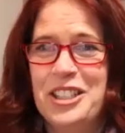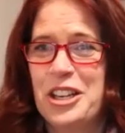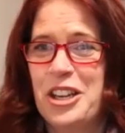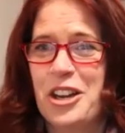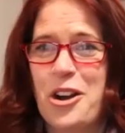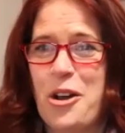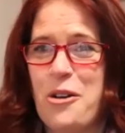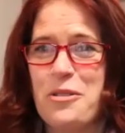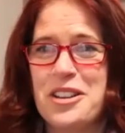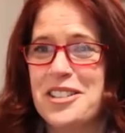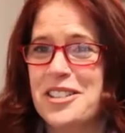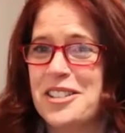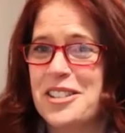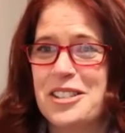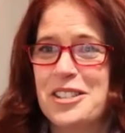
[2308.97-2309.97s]
You can
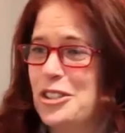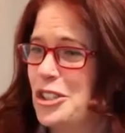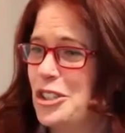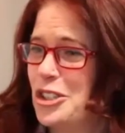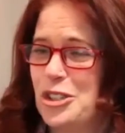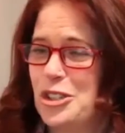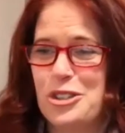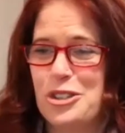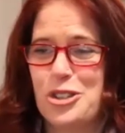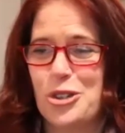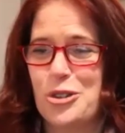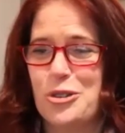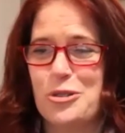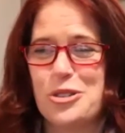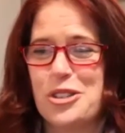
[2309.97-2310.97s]
always
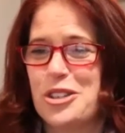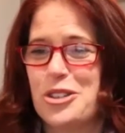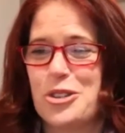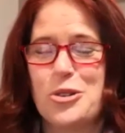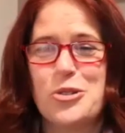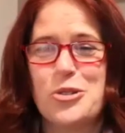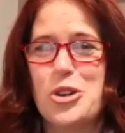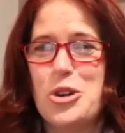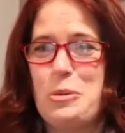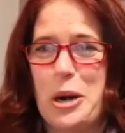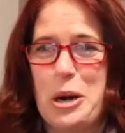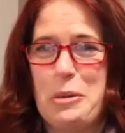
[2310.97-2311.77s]
choose a new